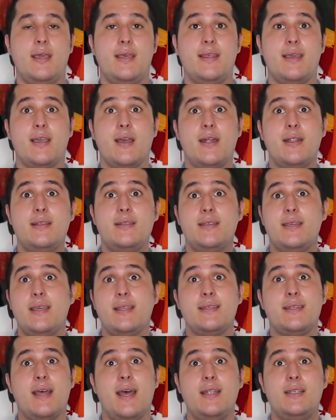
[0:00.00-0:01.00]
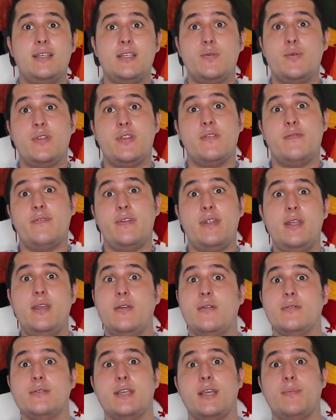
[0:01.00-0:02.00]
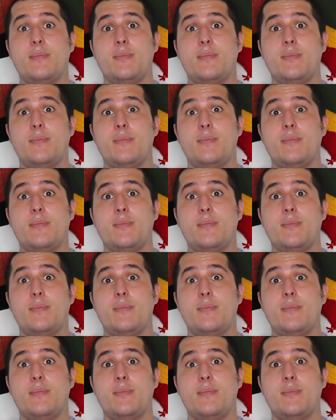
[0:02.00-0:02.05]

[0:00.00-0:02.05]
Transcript: And like honestly, it's not just with the videos I